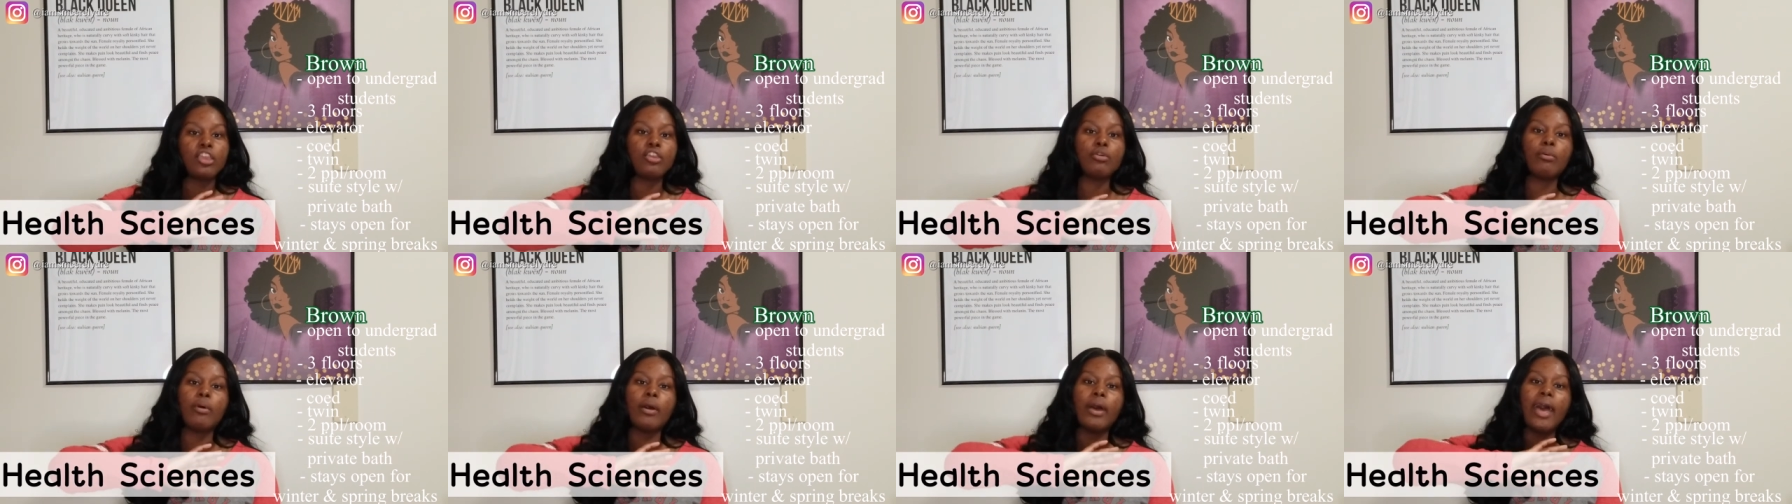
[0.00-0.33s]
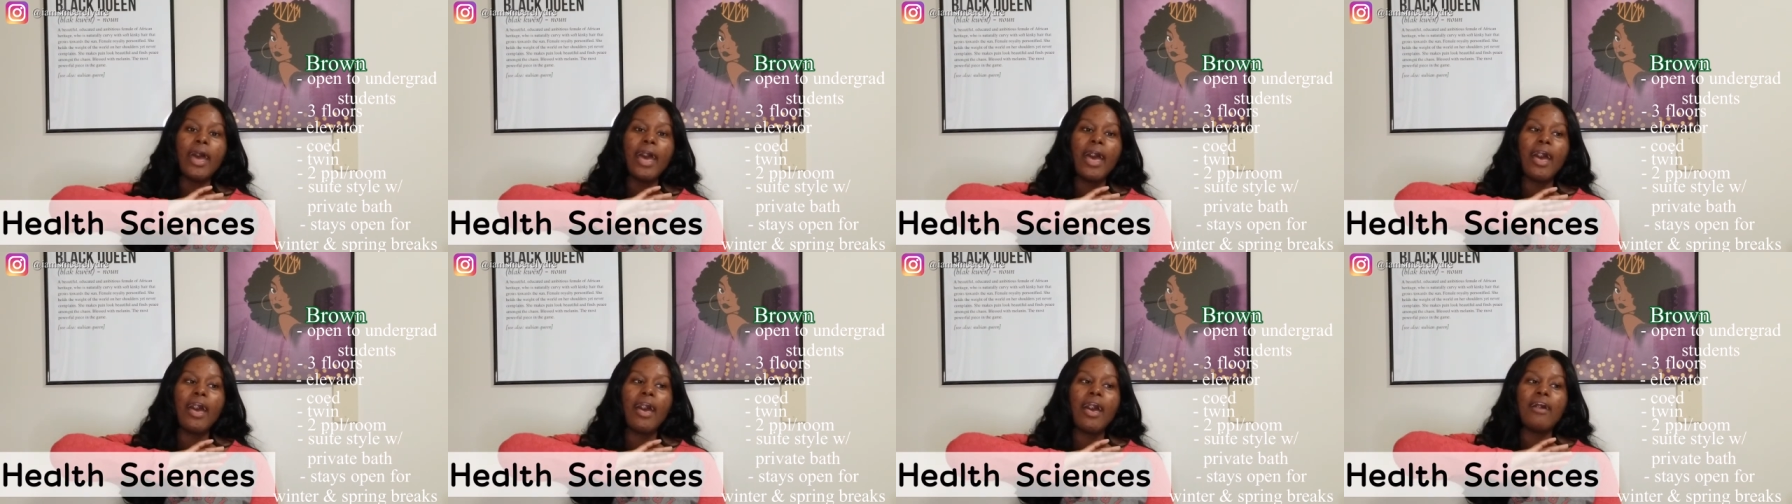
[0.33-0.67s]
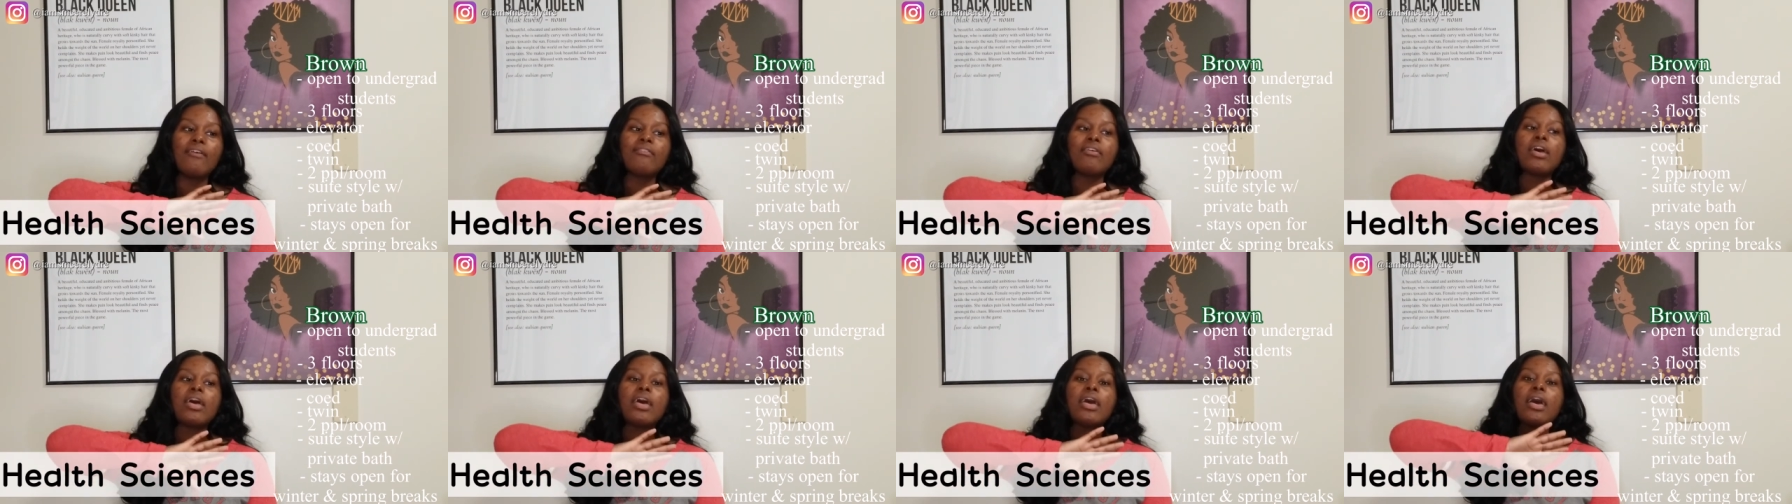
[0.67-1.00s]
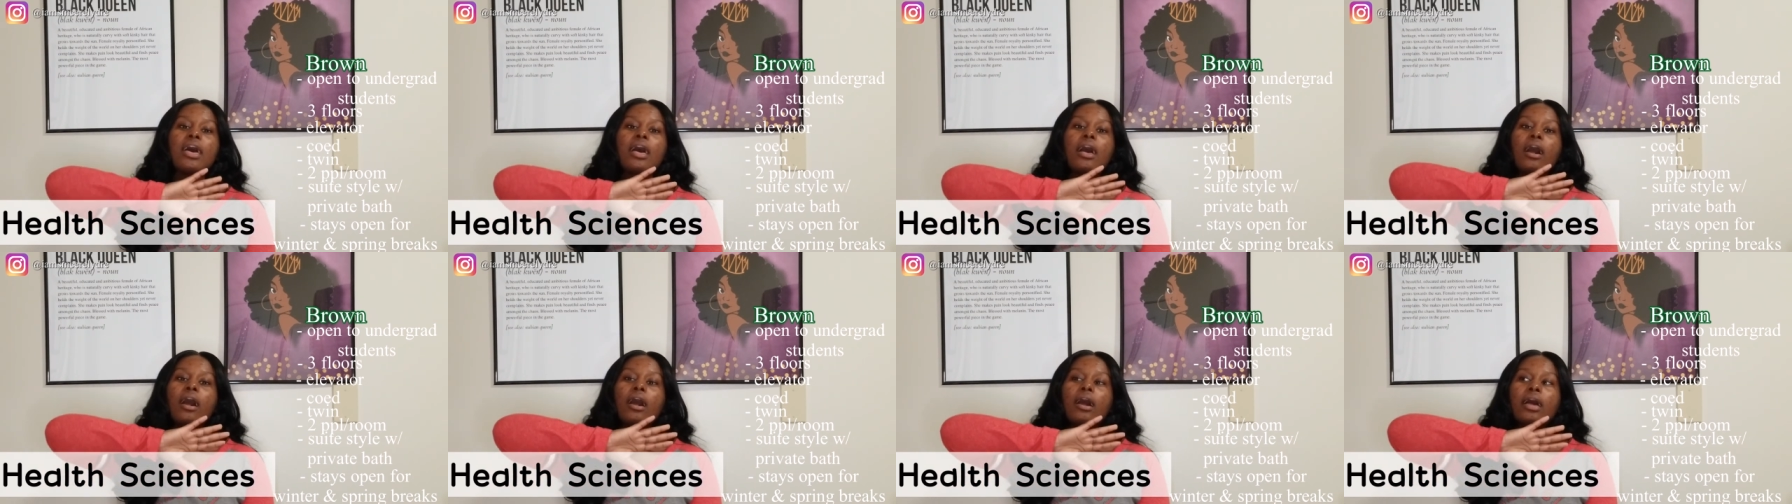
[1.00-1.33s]
You will have
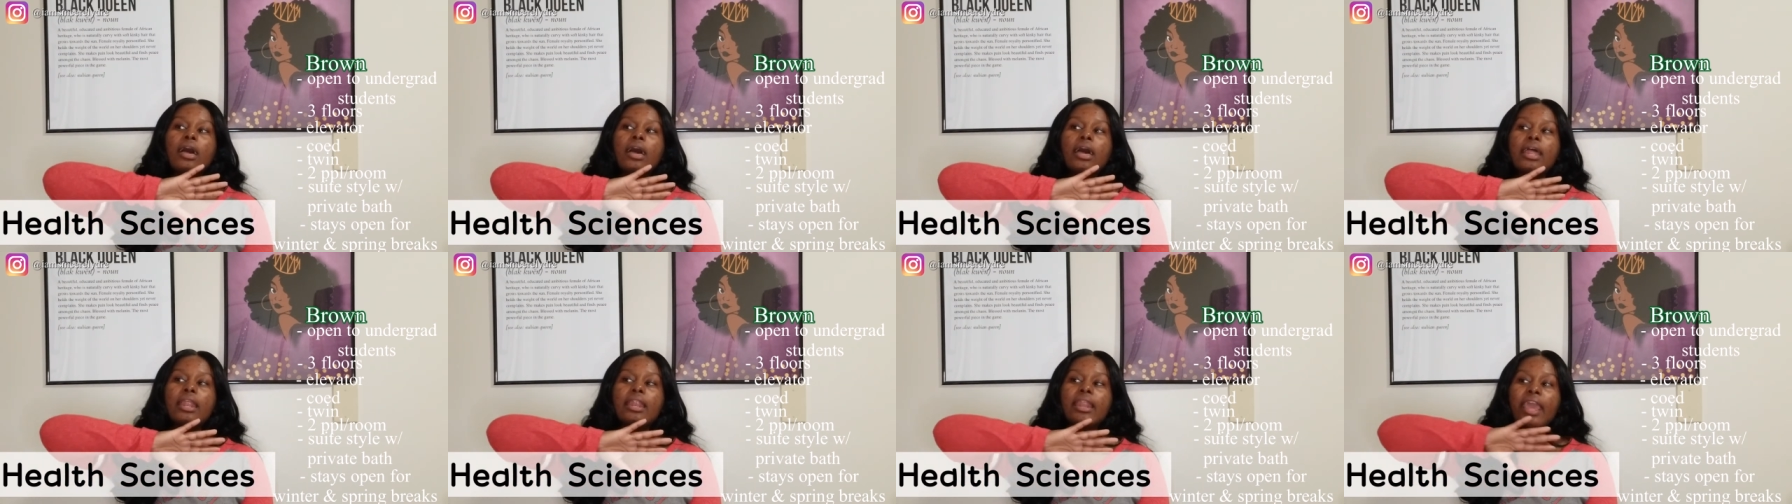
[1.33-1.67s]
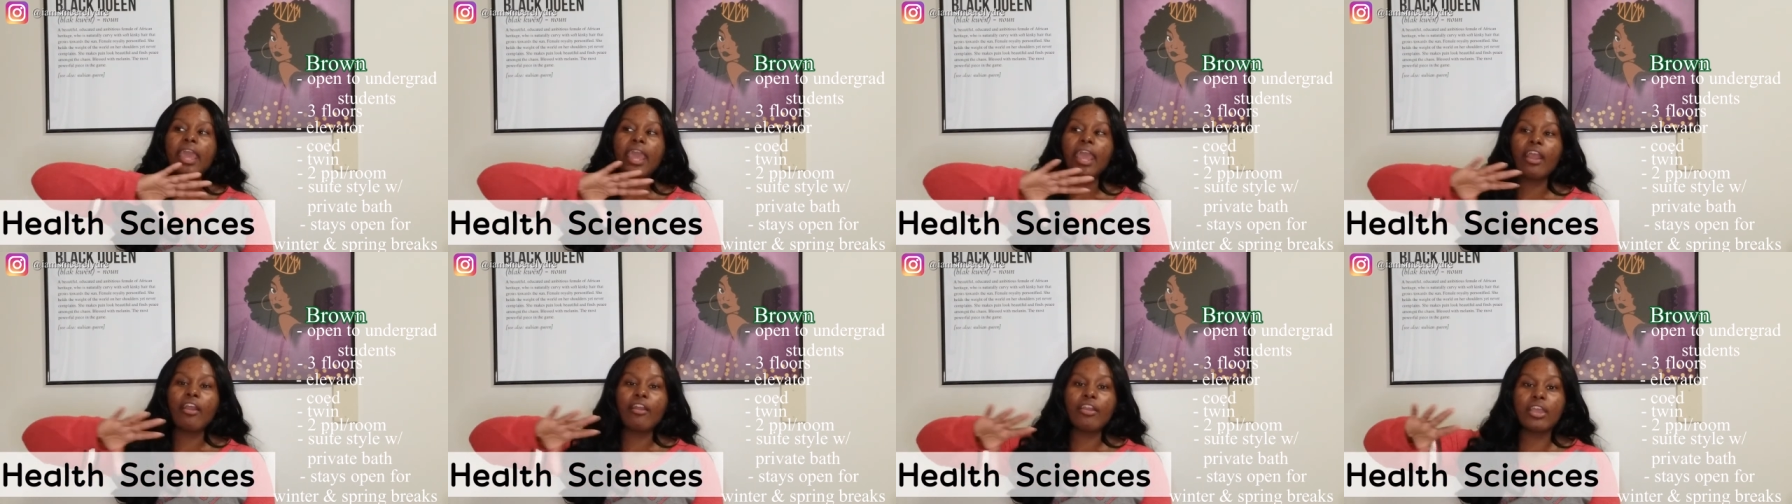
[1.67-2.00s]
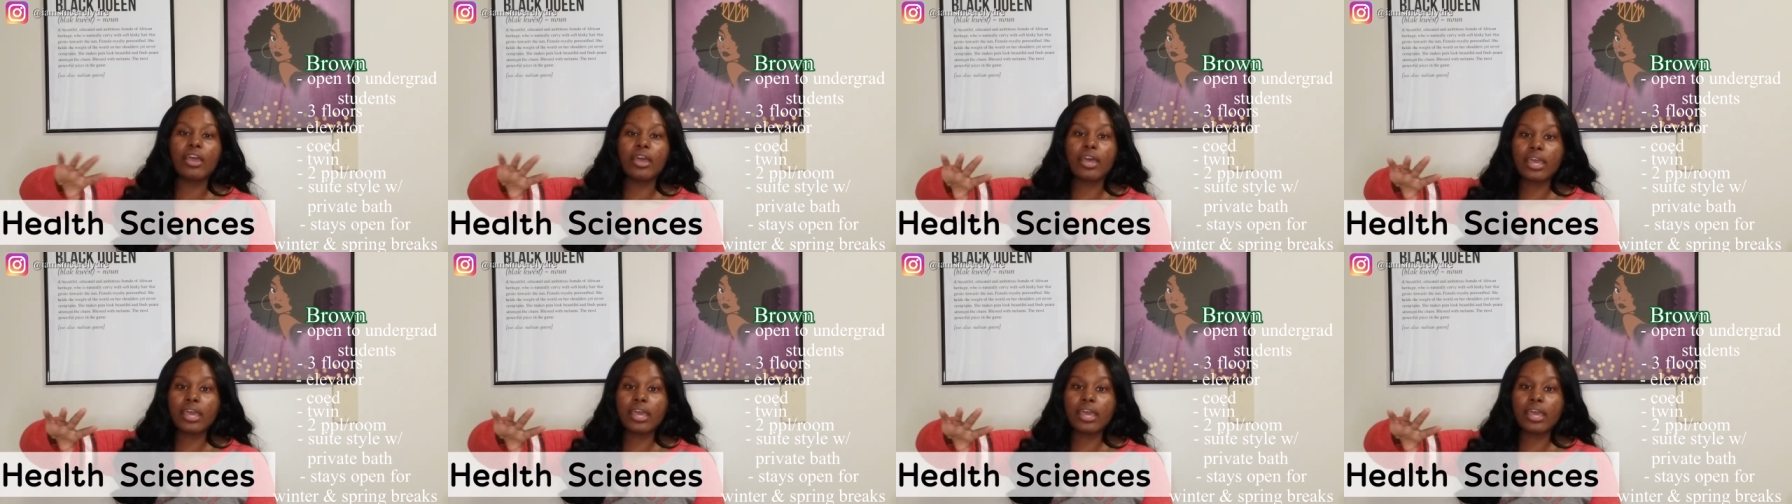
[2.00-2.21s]
an area